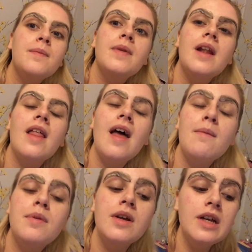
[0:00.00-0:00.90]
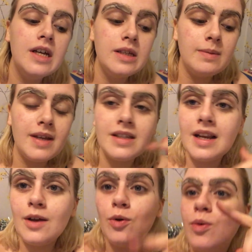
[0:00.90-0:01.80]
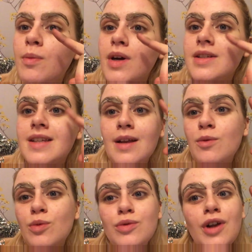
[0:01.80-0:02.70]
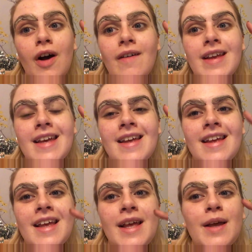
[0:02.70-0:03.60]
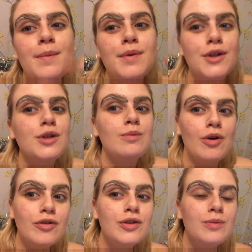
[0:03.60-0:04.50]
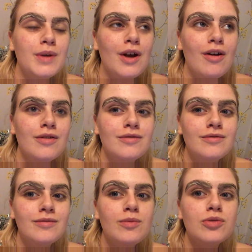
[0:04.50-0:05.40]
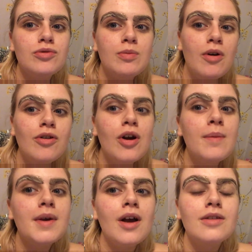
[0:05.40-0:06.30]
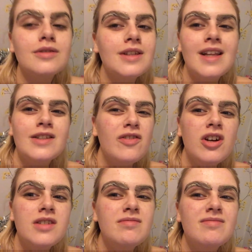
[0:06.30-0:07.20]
bit like that. But basically all my skin will die, but tomorrow it'll be gone. Well, tomorrow night it'll be gone, so that's fine.